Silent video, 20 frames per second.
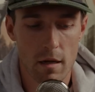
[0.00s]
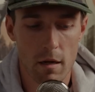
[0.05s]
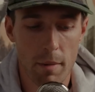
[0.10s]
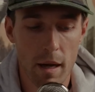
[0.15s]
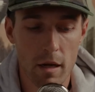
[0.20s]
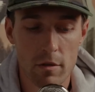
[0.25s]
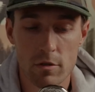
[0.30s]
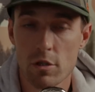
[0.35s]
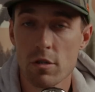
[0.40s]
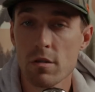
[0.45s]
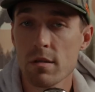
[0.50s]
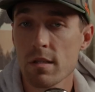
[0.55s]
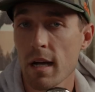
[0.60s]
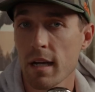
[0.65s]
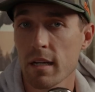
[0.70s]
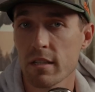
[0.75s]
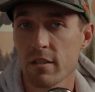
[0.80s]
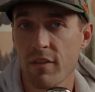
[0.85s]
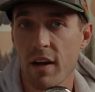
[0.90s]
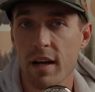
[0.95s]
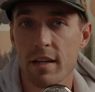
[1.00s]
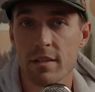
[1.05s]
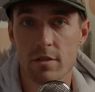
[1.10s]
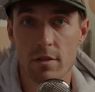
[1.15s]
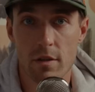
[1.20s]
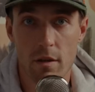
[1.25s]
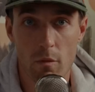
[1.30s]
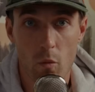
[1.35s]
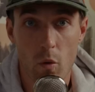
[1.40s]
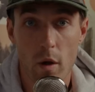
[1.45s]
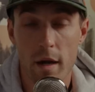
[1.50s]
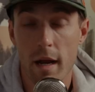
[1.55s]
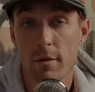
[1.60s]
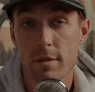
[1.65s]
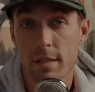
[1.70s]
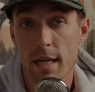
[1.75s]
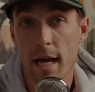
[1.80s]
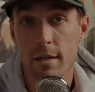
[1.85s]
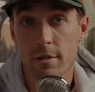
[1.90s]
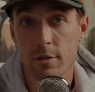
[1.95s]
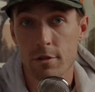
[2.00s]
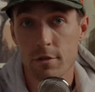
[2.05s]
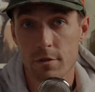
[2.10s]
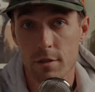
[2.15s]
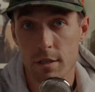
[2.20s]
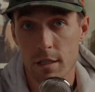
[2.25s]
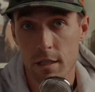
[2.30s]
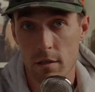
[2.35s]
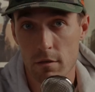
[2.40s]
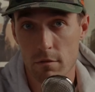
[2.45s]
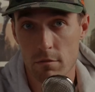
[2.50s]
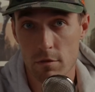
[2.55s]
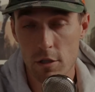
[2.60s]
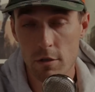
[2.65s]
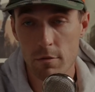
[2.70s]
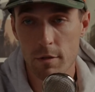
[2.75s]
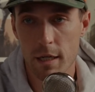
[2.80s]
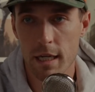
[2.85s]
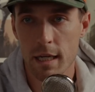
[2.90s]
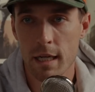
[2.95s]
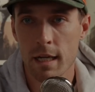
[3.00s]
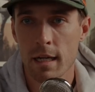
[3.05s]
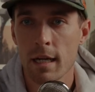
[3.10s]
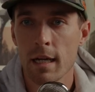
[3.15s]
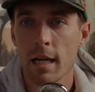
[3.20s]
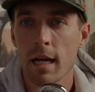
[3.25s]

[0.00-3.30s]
about 2 seconds faster than what I was actually doing.